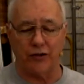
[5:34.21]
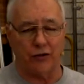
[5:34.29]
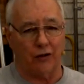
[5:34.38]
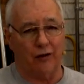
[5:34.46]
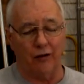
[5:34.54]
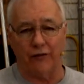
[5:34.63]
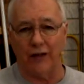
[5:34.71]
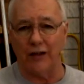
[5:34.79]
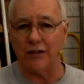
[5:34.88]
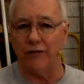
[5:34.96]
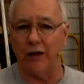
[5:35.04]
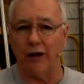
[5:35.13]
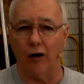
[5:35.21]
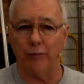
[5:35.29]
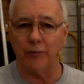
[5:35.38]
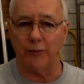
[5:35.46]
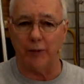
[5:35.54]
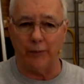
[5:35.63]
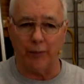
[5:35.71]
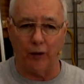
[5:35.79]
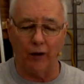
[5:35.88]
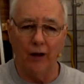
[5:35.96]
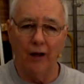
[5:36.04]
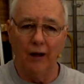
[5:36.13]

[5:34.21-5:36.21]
So I don't know if that's of any help to people,